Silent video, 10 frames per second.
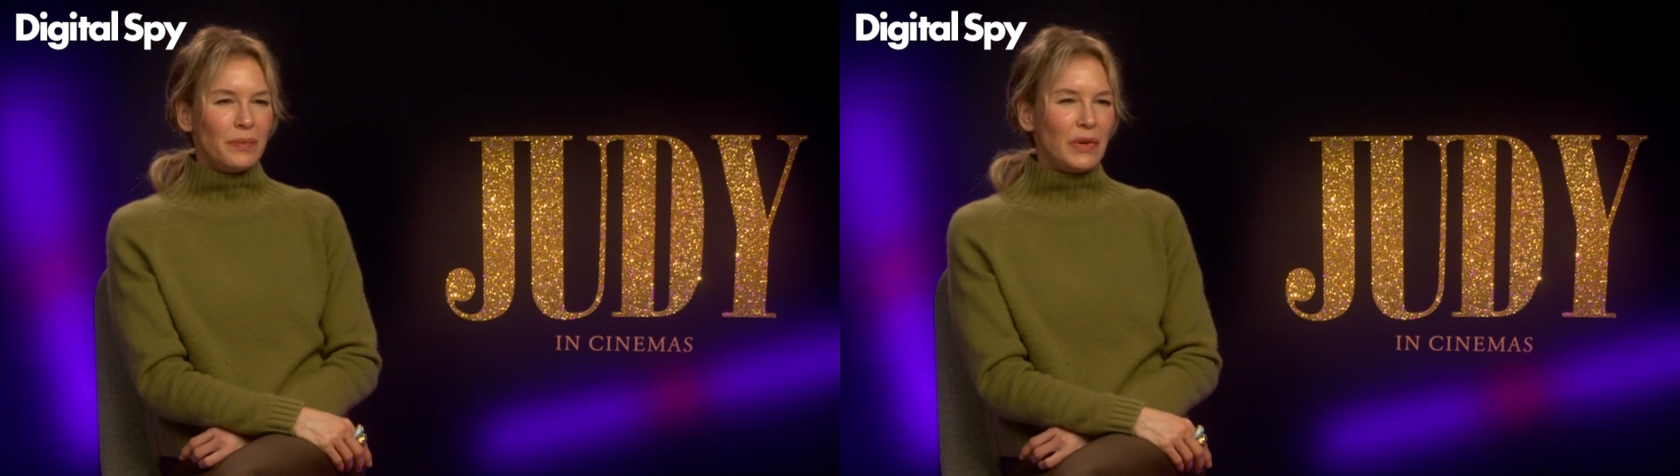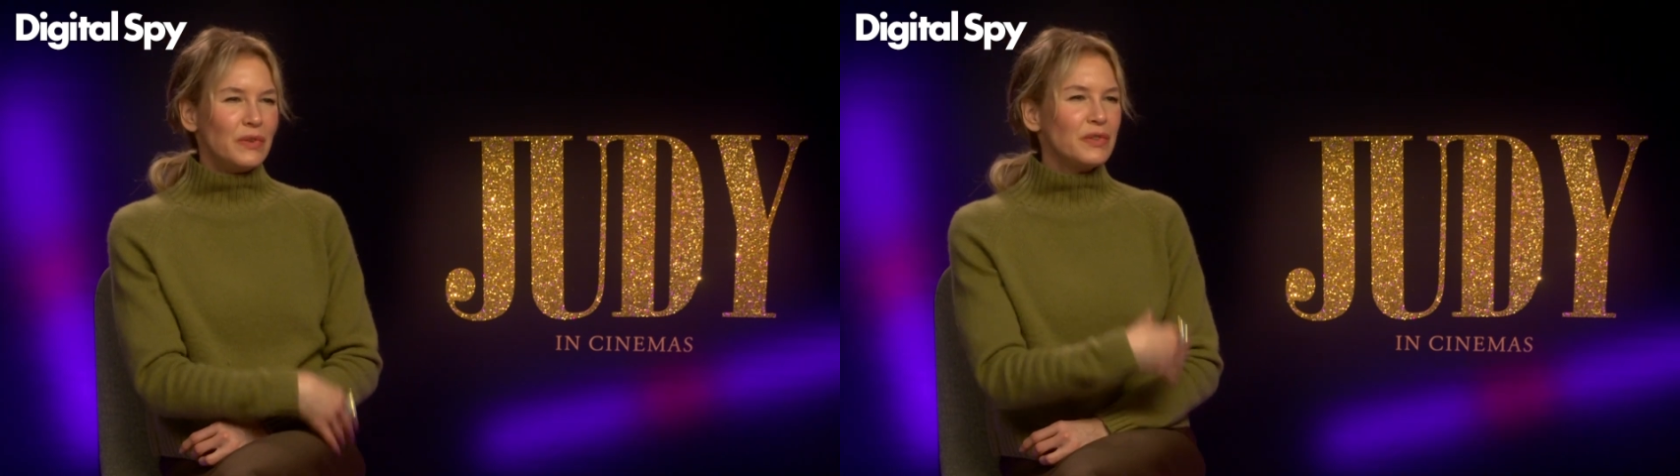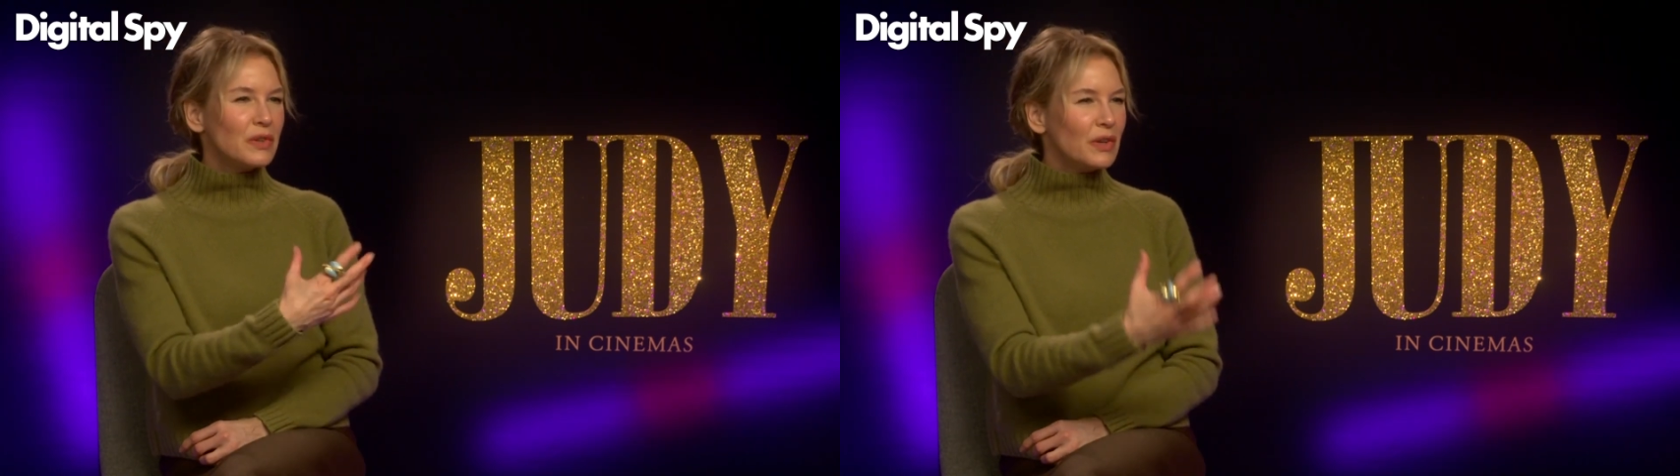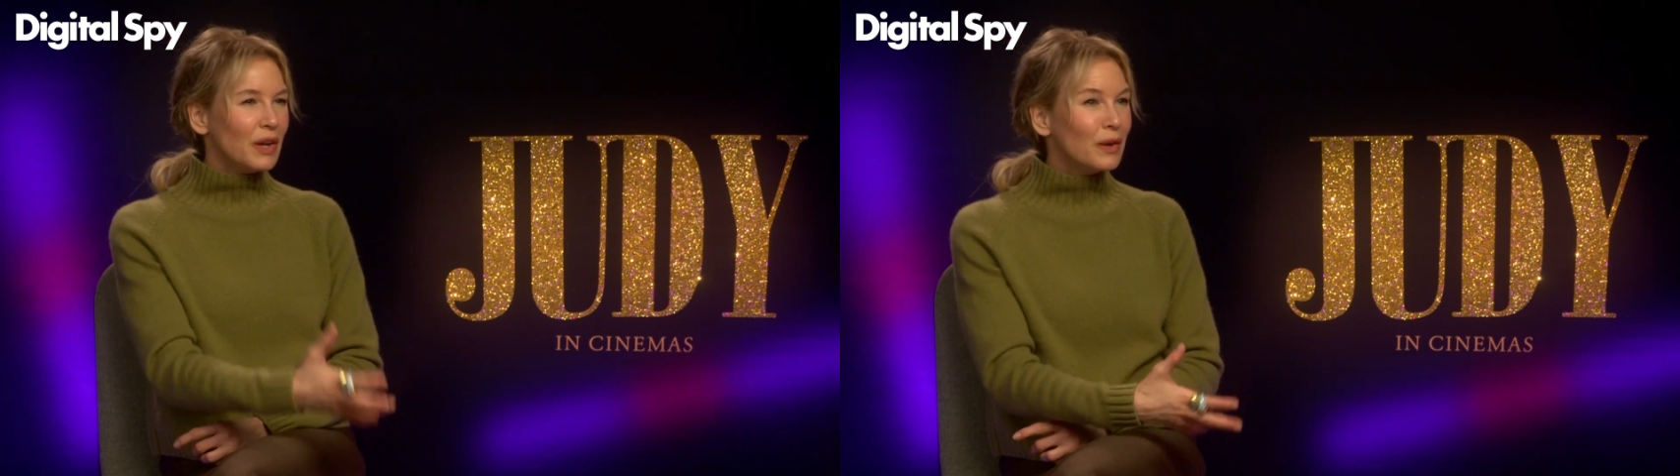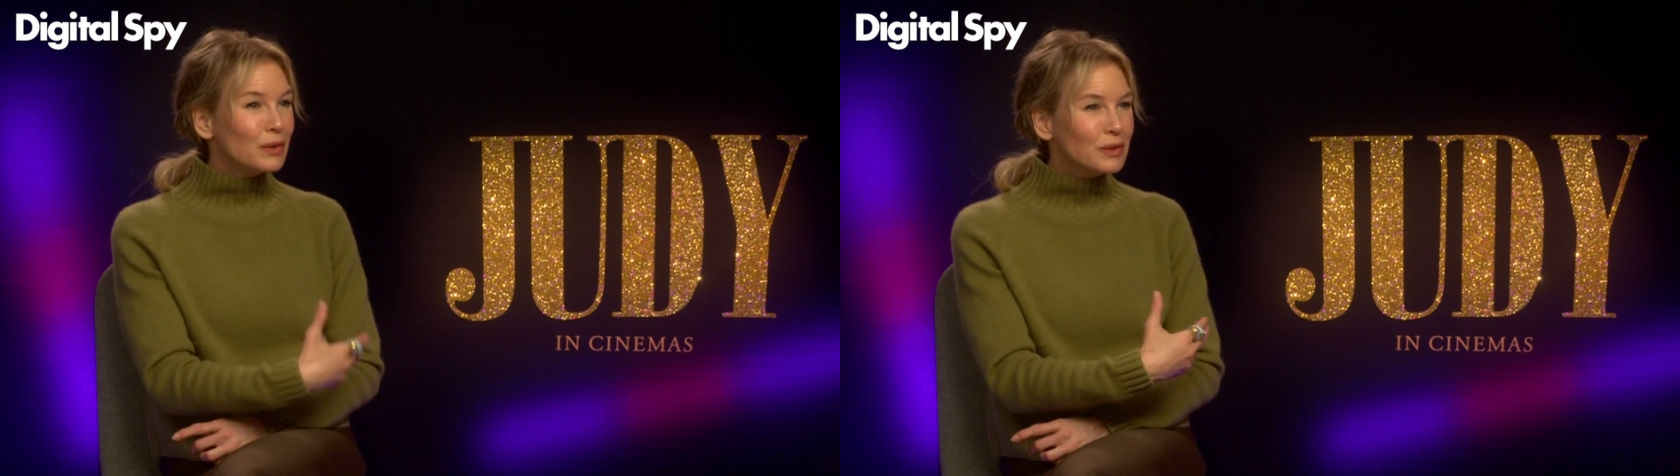in the
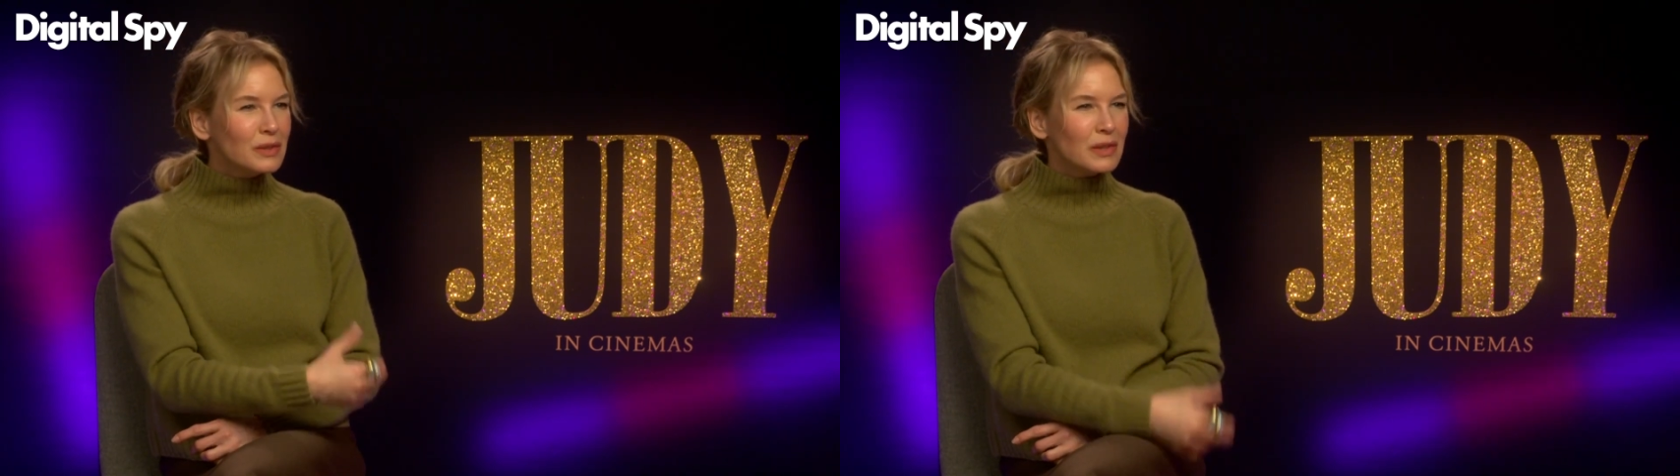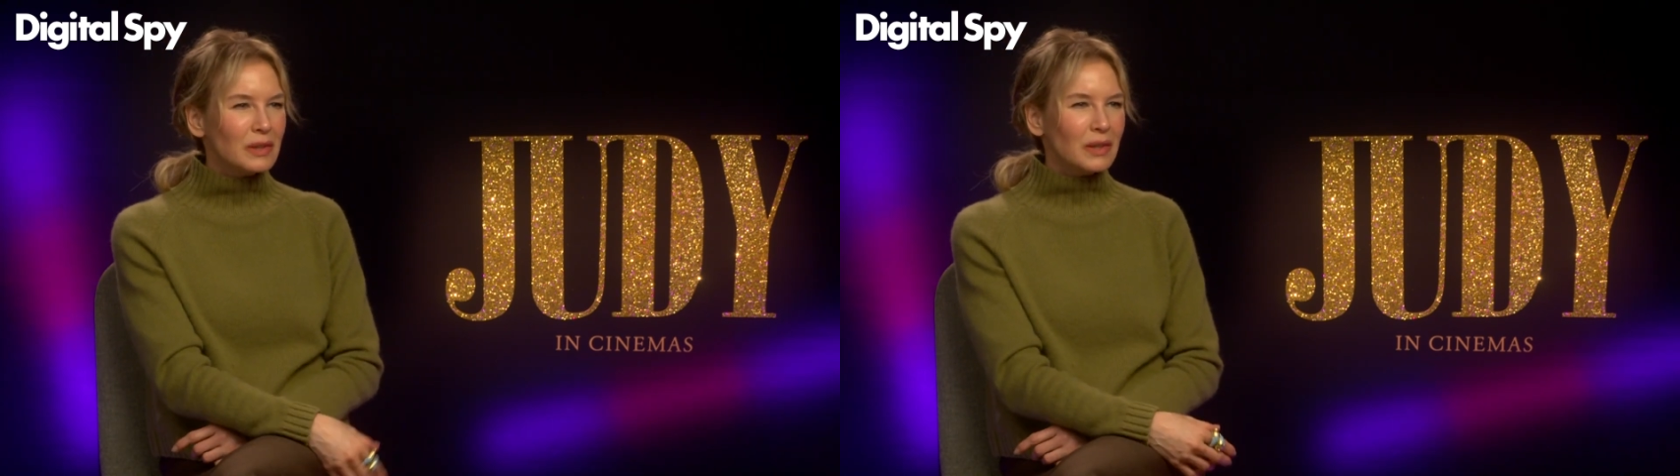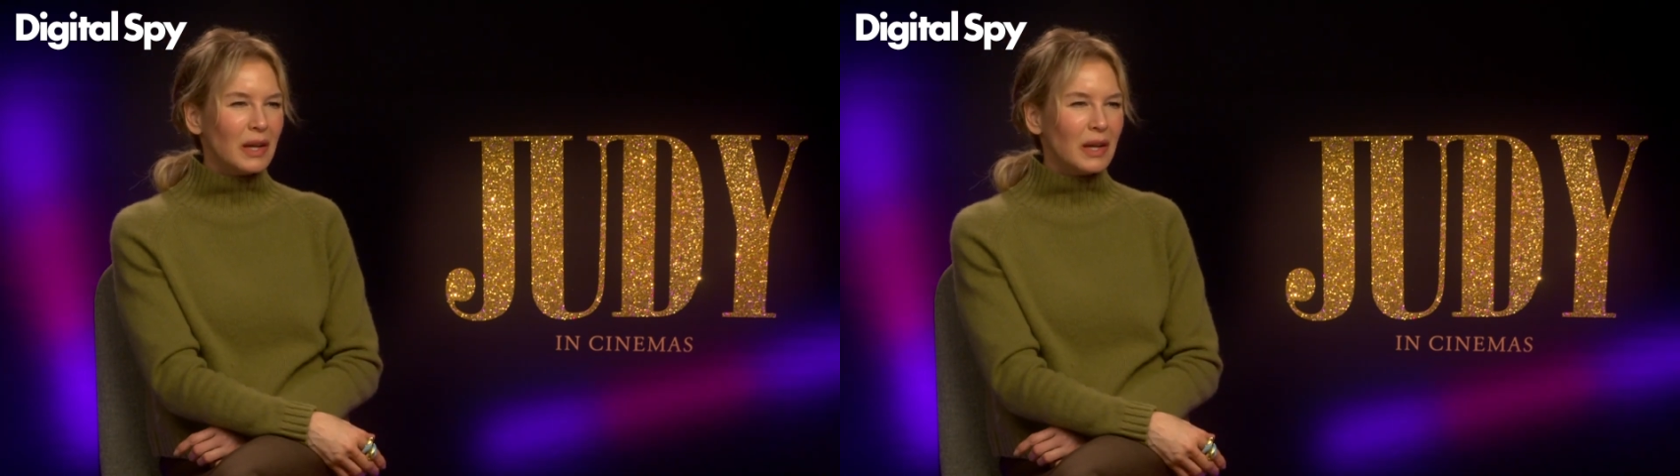studios and